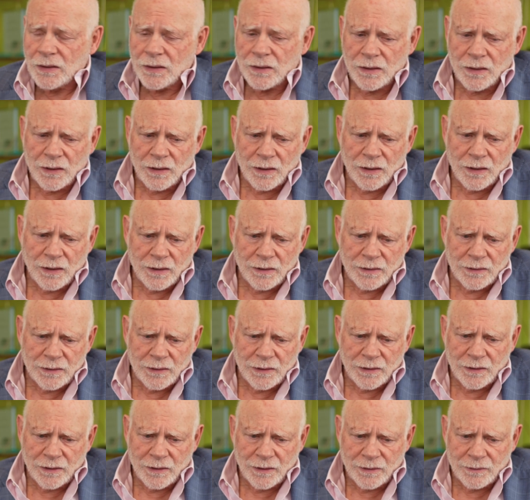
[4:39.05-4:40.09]

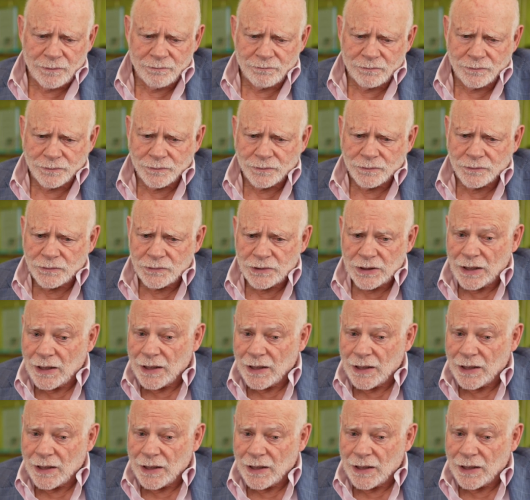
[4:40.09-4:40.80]
We